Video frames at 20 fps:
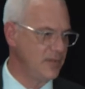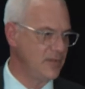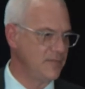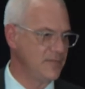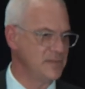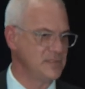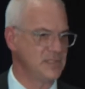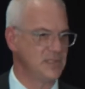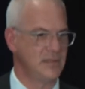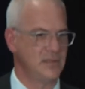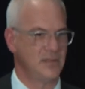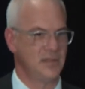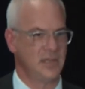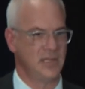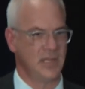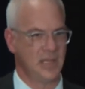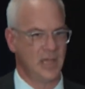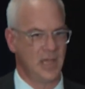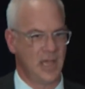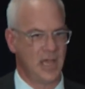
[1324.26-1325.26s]

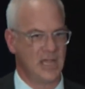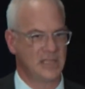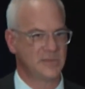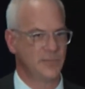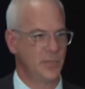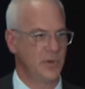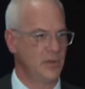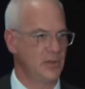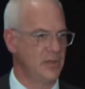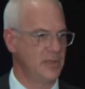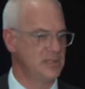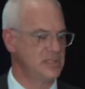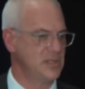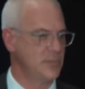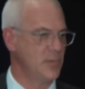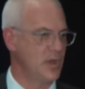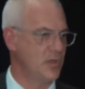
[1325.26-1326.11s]
facility, a hospital, and some